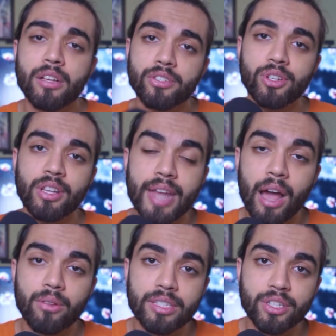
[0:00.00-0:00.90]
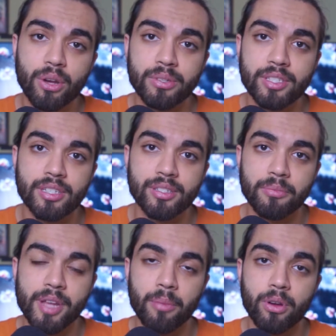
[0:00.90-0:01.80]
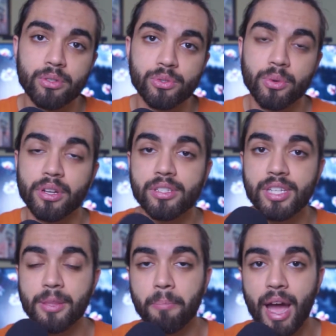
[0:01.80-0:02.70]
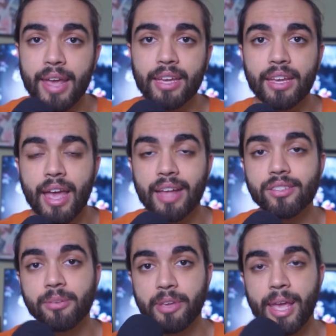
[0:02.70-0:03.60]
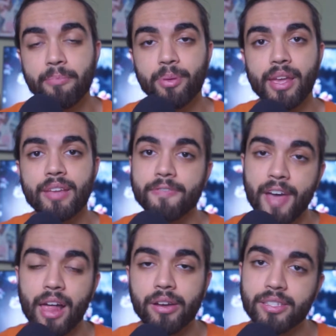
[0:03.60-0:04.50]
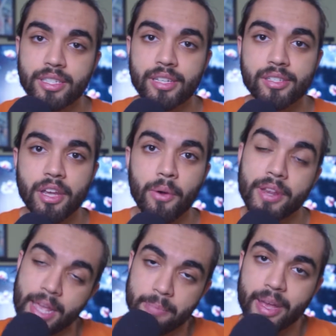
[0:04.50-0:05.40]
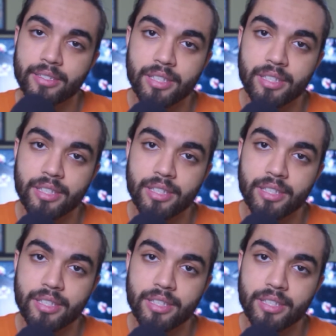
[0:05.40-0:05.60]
So now let's go and see some demos. We're going to see the mic and some gameplay in Valorant, CSGO, and Apex